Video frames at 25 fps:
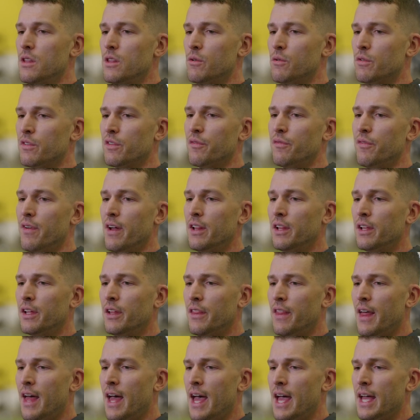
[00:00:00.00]
There was a
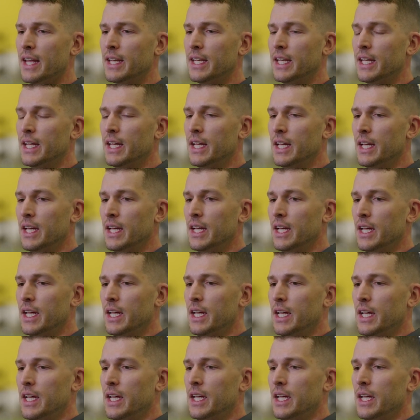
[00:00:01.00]
fellow that
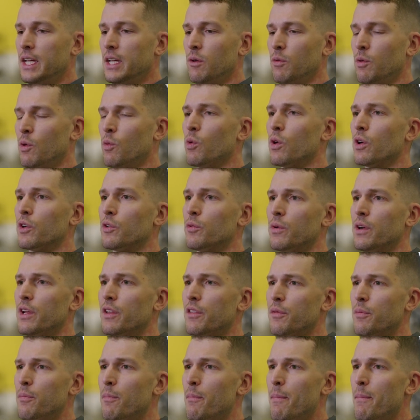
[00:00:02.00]
we worked
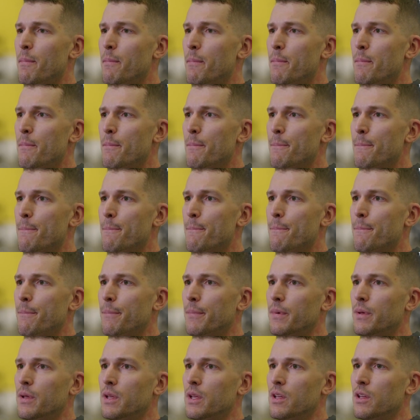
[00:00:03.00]
with
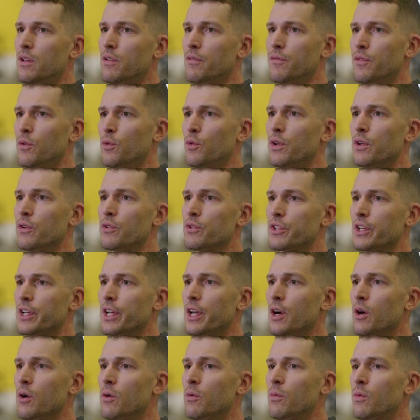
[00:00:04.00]
a few years
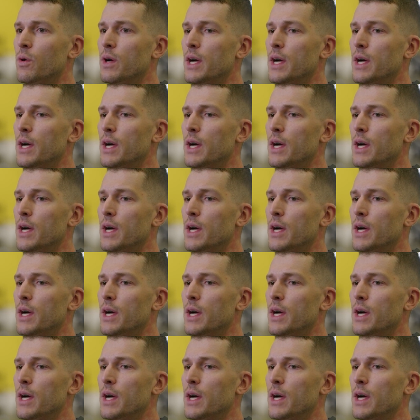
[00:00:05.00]
ago,